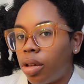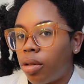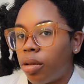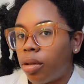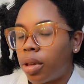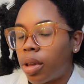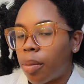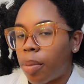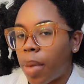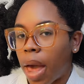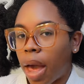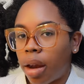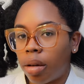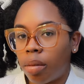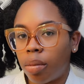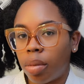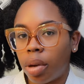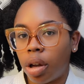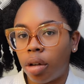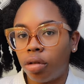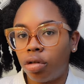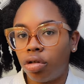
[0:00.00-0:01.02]
use the Pattern
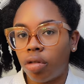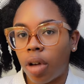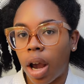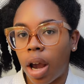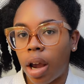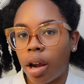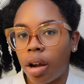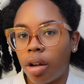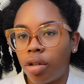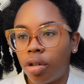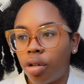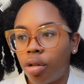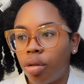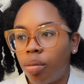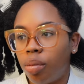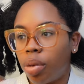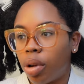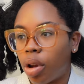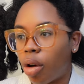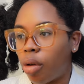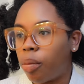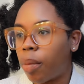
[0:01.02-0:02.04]
blow dryer to
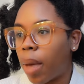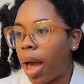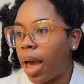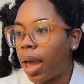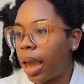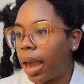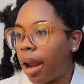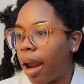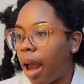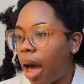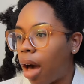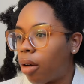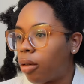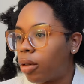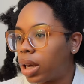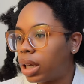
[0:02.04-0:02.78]
blow my hair out,